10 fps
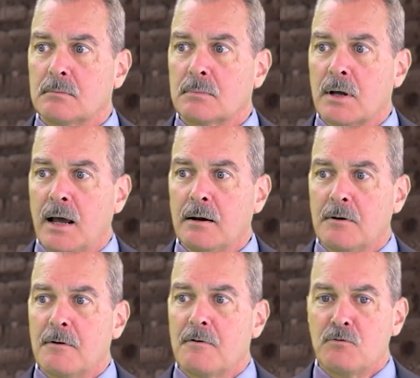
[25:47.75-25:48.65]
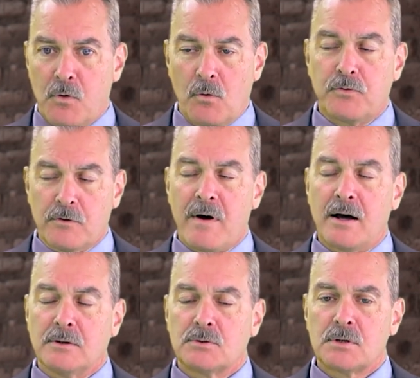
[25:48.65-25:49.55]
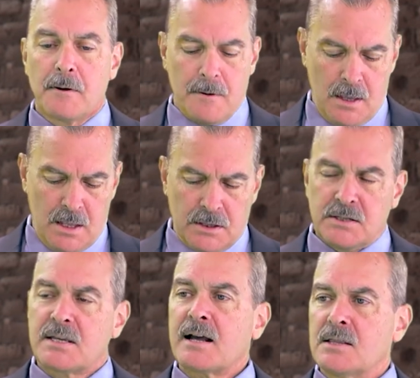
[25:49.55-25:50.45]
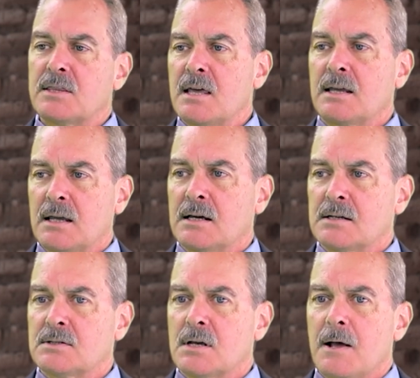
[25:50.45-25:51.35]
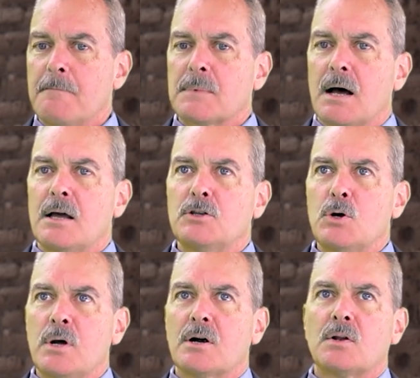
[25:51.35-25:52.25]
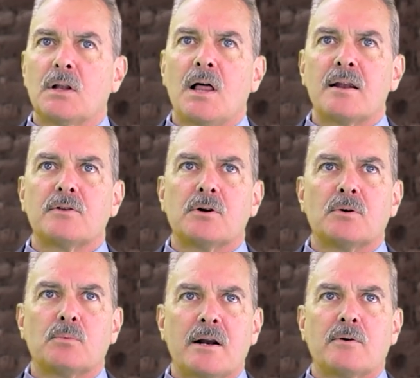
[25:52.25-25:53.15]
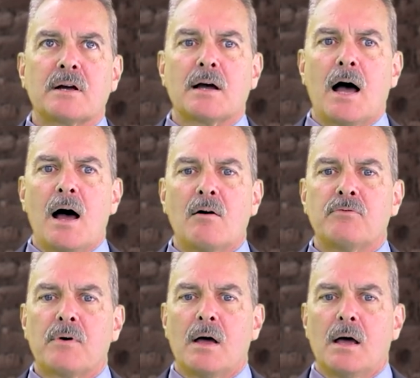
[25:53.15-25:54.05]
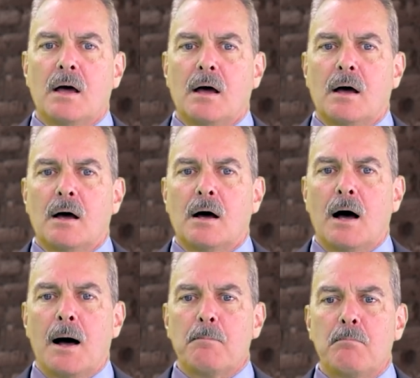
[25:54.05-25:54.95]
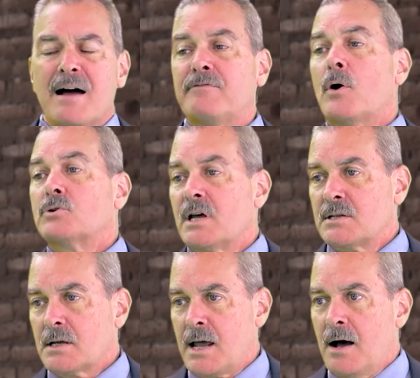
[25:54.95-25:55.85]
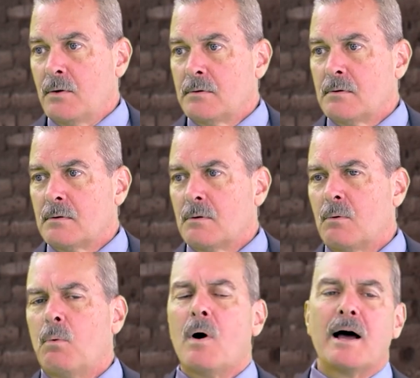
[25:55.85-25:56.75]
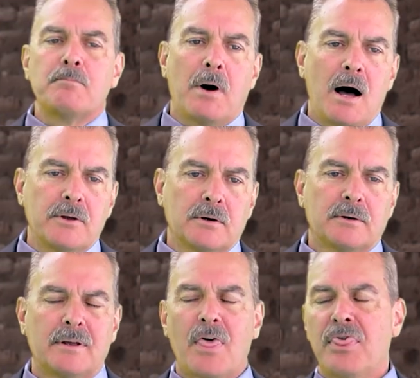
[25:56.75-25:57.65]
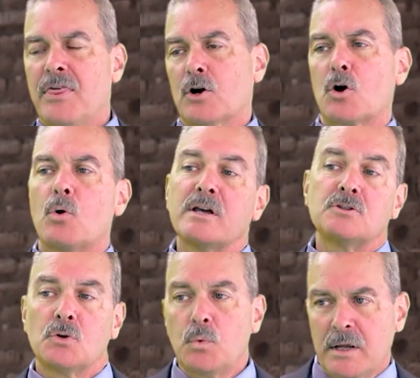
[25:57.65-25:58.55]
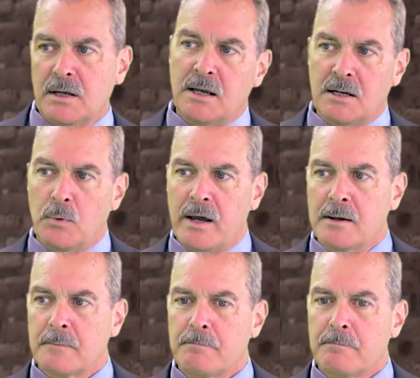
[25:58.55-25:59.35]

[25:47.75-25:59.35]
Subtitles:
Vote for values. The second thing is, you hear a lot of the rhetoric of, my vote doesn't count. Why bother? They're going to win anyway.